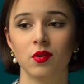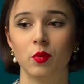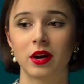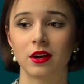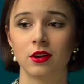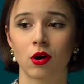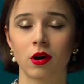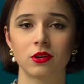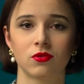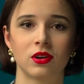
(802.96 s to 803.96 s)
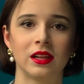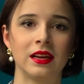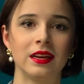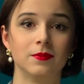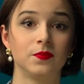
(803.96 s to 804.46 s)
we cannot
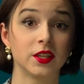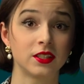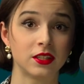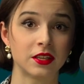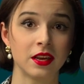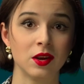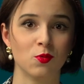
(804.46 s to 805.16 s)
really see